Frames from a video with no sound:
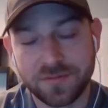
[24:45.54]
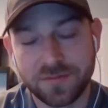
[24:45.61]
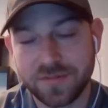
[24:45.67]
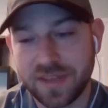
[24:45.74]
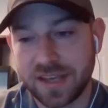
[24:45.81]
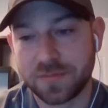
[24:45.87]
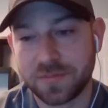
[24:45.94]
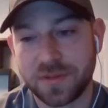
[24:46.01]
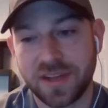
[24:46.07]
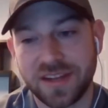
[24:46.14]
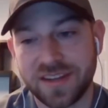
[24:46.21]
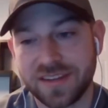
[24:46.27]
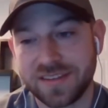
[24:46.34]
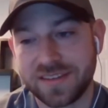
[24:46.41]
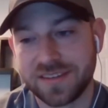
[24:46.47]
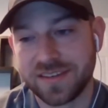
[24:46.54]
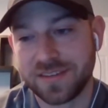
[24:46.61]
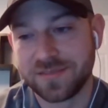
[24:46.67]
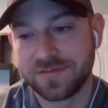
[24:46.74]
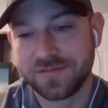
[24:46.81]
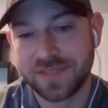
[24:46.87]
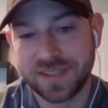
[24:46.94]
expedite it
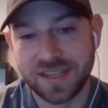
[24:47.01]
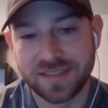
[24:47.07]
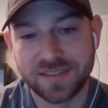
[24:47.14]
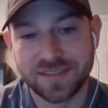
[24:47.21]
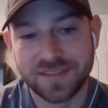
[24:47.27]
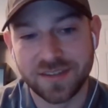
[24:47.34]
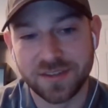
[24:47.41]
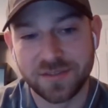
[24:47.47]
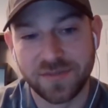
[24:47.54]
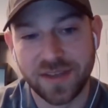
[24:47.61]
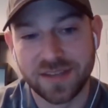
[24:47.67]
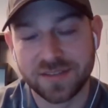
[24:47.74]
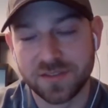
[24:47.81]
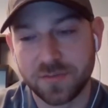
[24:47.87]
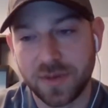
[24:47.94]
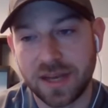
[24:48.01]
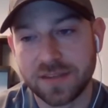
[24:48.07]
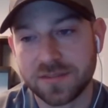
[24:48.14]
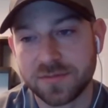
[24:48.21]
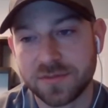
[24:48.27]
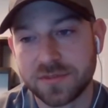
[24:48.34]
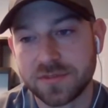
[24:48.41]
and get this done as fast as
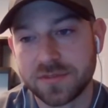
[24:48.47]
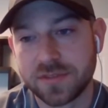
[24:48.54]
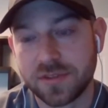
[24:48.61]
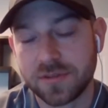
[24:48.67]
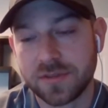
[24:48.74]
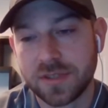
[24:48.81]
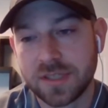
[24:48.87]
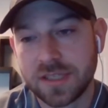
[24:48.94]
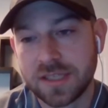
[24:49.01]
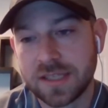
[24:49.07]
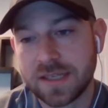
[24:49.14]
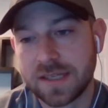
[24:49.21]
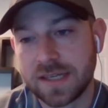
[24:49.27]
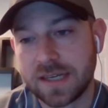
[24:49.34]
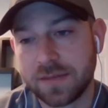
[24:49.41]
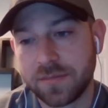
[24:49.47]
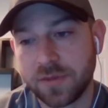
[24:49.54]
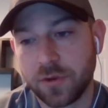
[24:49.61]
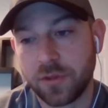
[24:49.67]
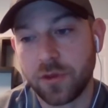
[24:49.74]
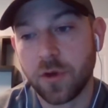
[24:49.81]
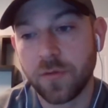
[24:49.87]
possible. So
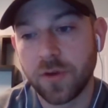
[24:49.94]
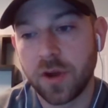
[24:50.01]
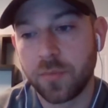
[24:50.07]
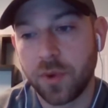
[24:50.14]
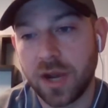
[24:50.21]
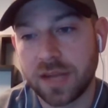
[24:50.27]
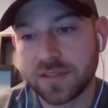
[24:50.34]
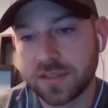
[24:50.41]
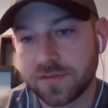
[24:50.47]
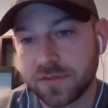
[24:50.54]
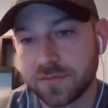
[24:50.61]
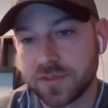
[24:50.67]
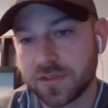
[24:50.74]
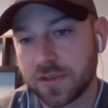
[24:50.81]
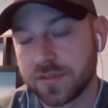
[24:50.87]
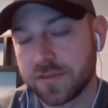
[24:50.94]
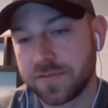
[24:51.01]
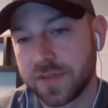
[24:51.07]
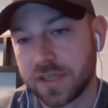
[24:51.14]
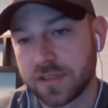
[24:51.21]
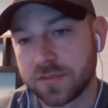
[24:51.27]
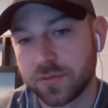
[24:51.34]
The overall project from start to
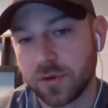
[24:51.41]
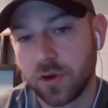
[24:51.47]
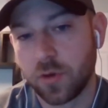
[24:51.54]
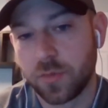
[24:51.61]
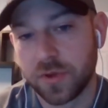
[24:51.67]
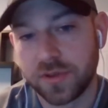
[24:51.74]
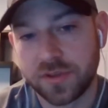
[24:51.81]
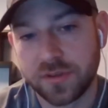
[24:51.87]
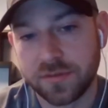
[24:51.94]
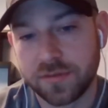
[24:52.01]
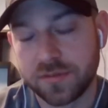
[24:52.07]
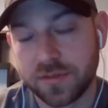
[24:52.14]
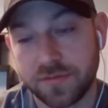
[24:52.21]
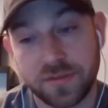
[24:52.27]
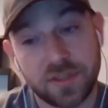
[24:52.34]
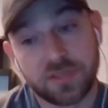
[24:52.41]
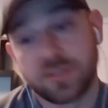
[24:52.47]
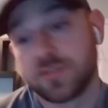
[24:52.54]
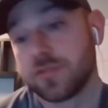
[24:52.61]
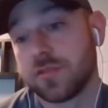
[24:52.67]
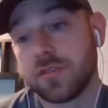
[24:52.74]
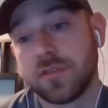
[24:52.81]
finish, we're hoping to finish
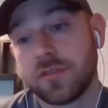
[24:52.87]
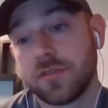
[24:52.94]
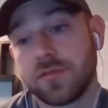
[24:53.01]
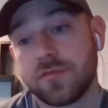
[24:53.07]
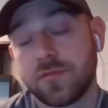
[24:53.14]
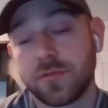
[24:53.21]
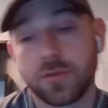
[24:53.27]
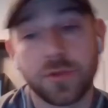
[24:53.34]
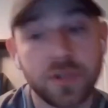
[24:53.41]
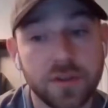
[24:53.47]
in 3 to